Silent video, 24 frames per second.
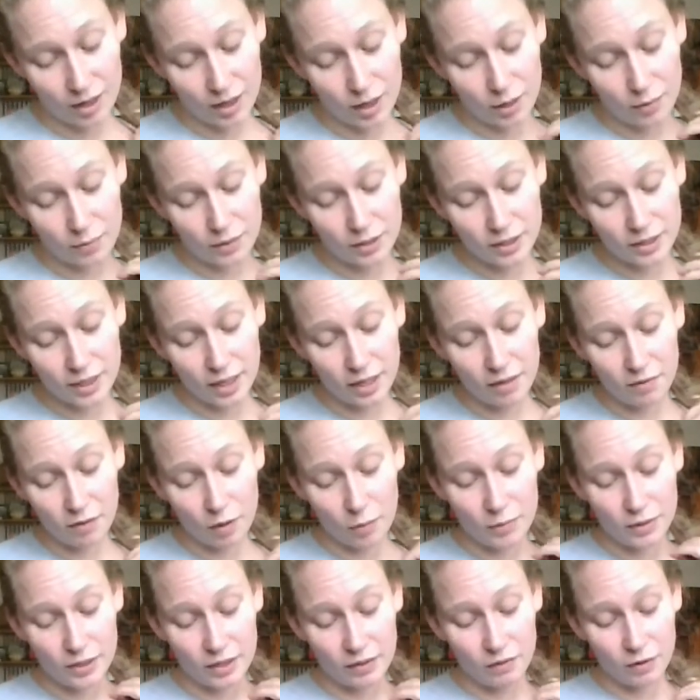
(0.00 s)
There was a sudden
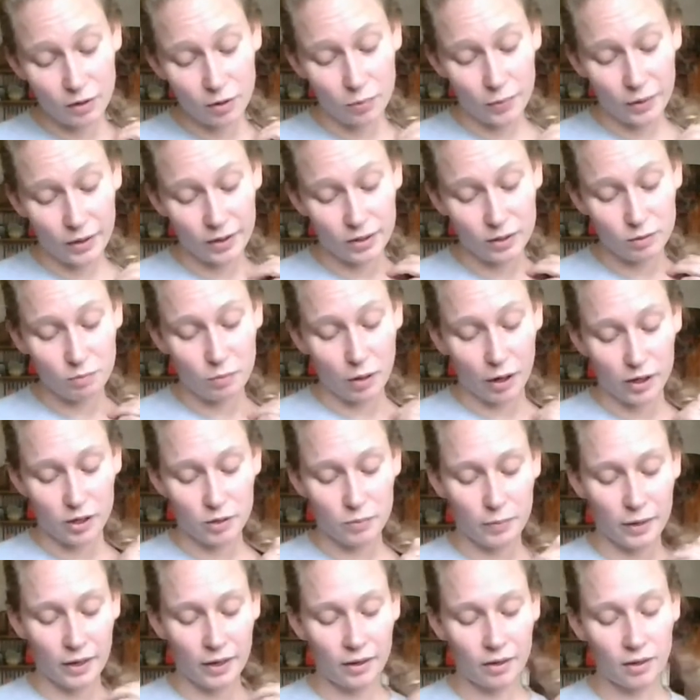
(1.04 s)
rummaging for quills and
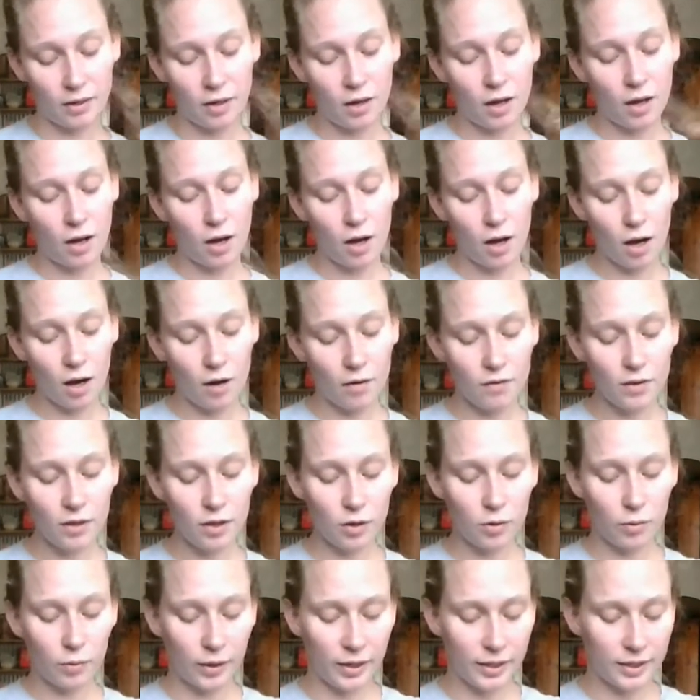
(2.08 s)
parchment. Over the
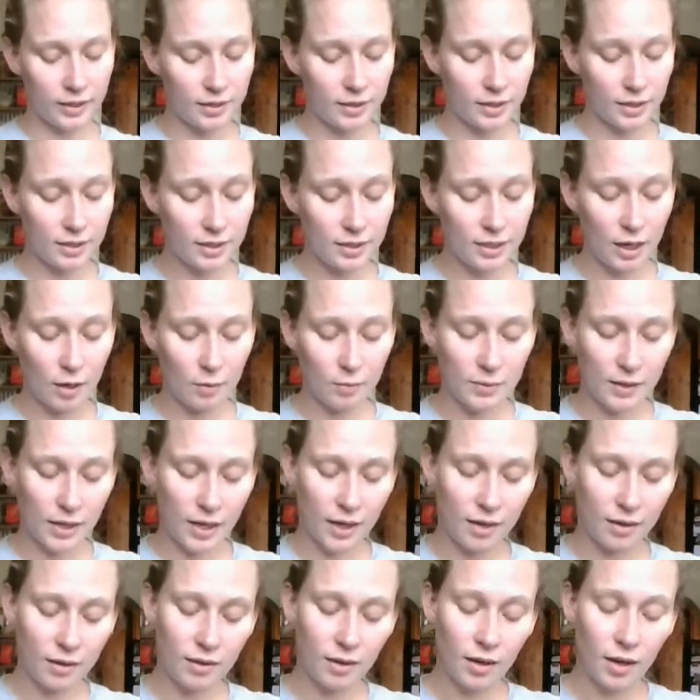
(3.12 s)
noise, Snape
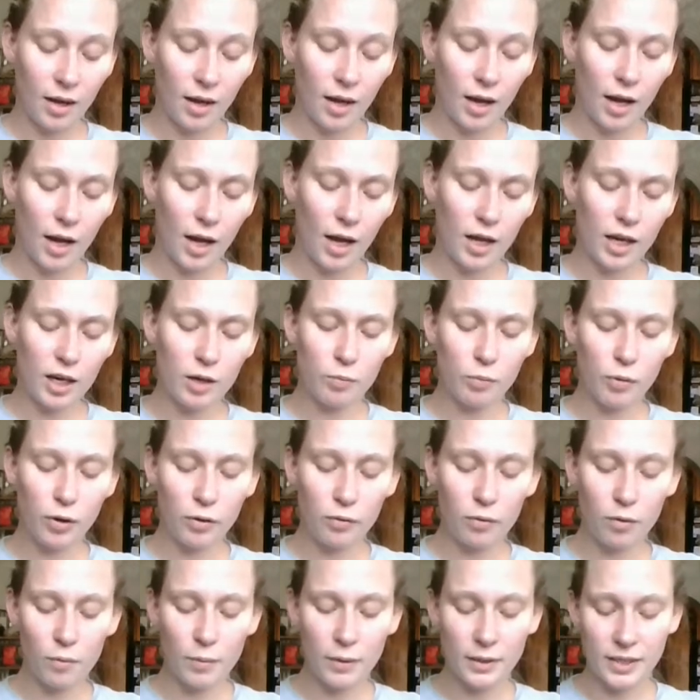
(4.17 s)
said, "An
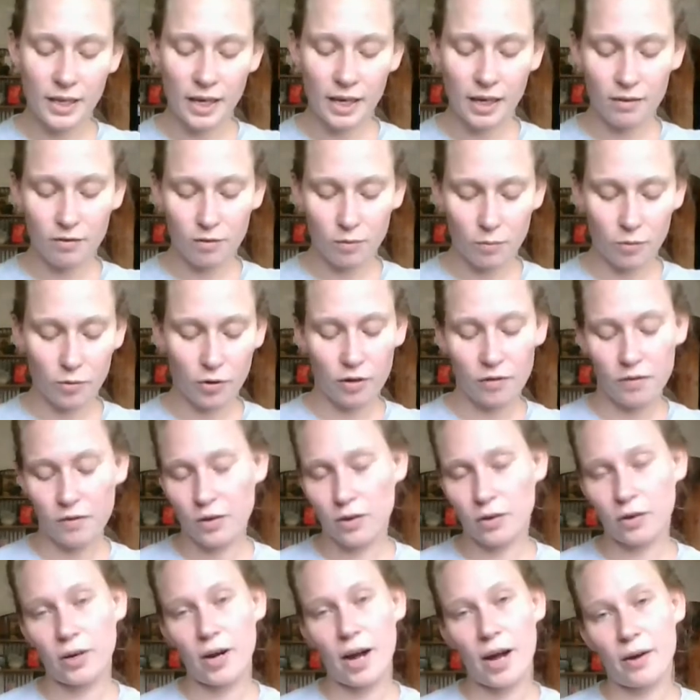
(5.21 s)
appointment will be taken from
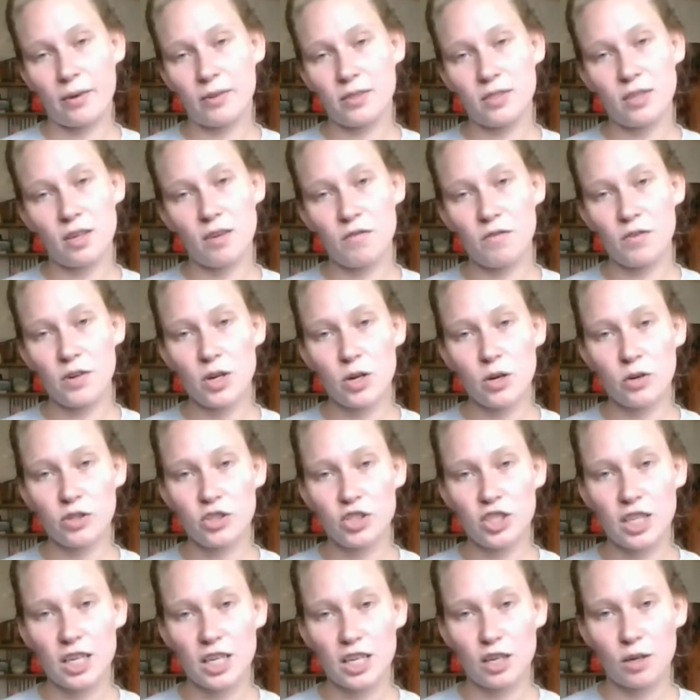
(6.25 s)
Gryffindor House for your
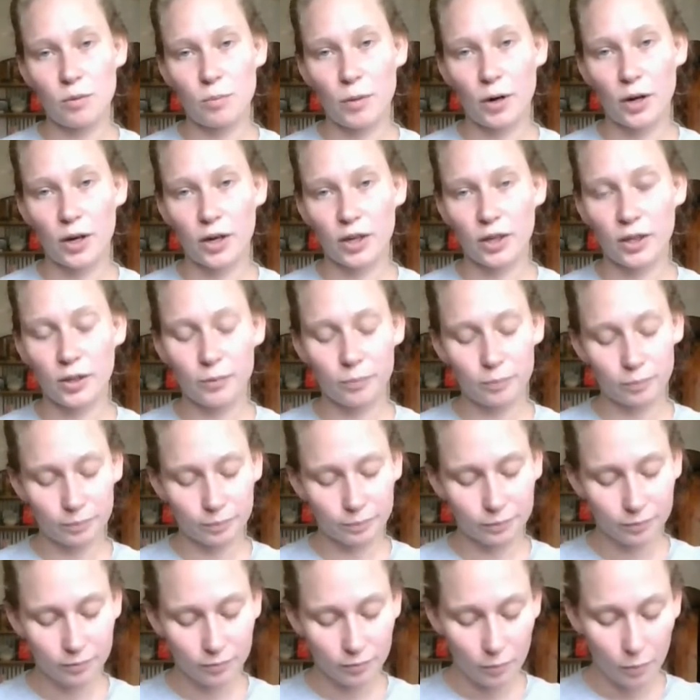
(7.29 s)
cheek, Potter."
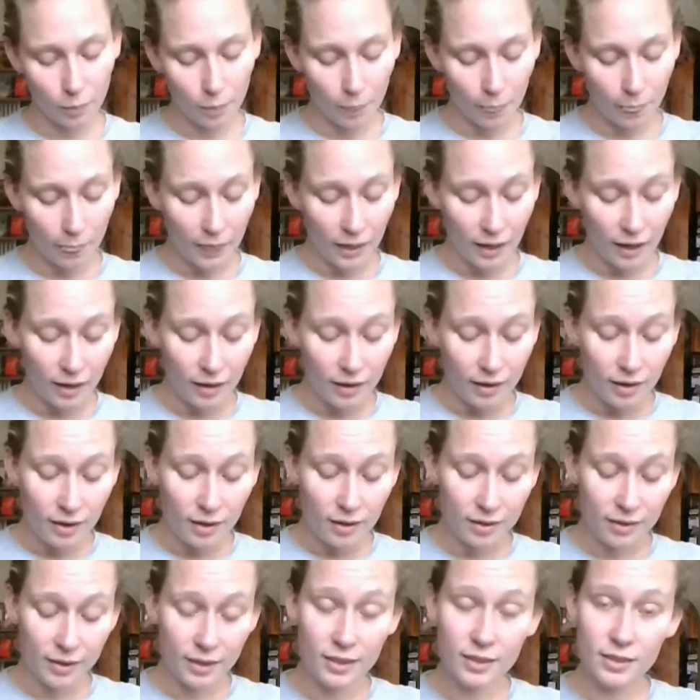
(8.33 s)

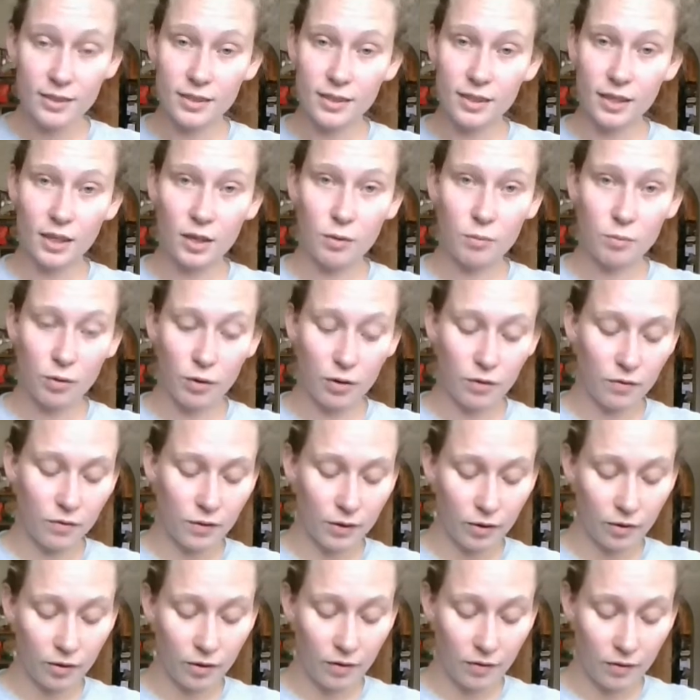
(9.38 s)
Things didn't improve
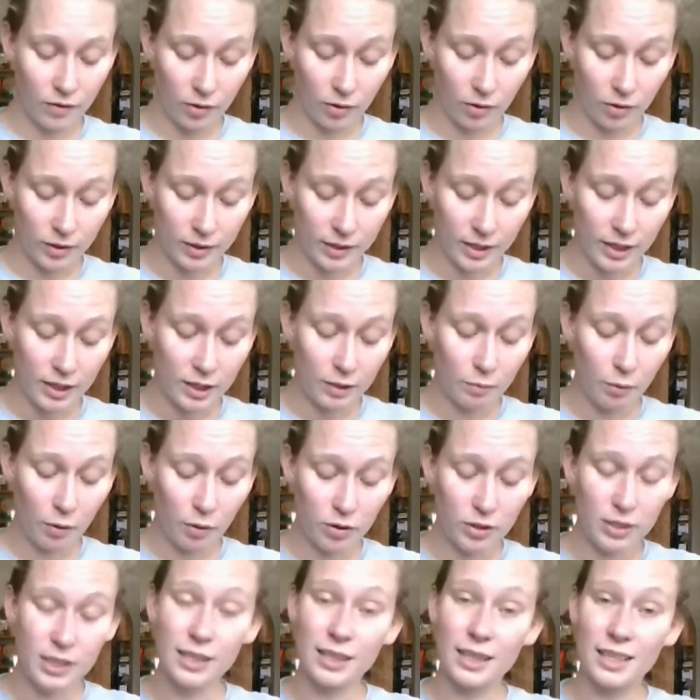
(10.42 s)
for the Gryffindors as the
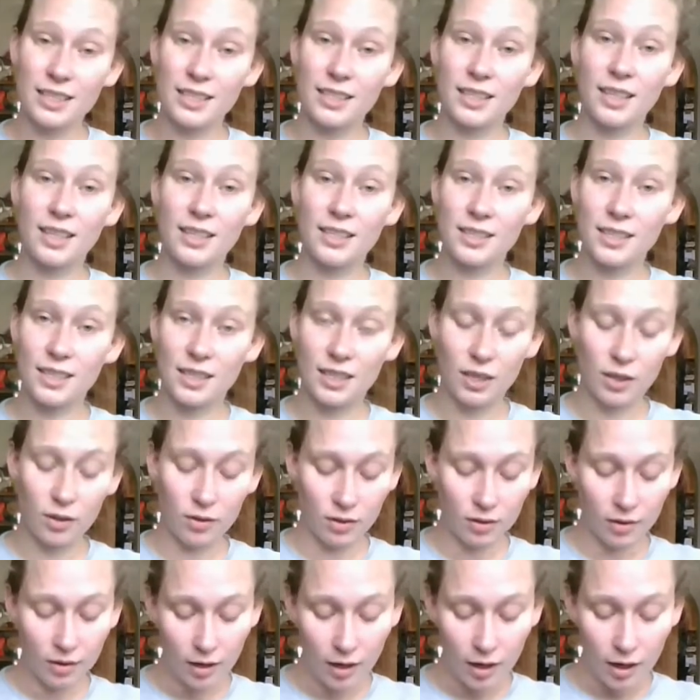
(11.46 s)
potion lesson
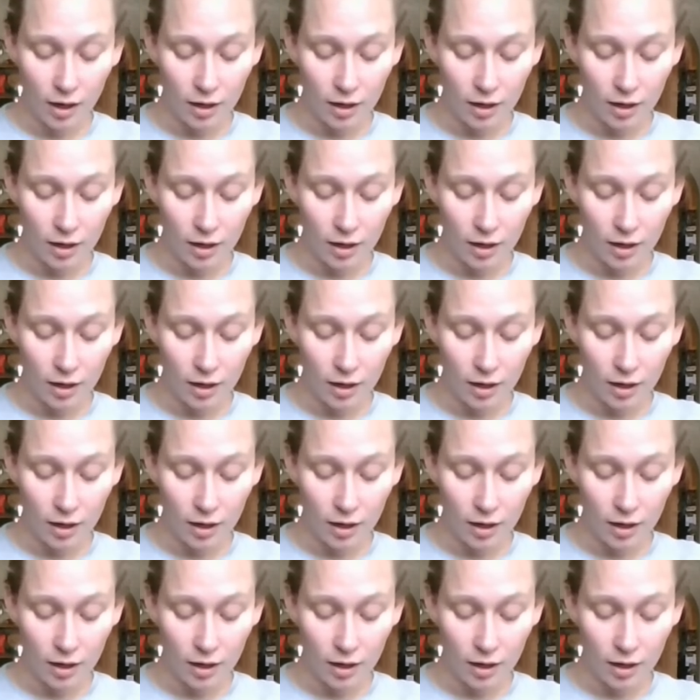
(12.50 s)
continued.